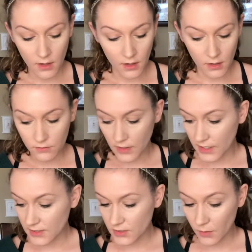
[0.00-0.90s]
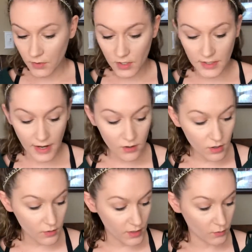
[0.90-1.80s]
All right, so I'm gonna now
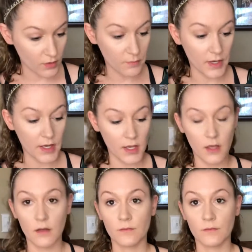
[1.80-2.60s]
go in with my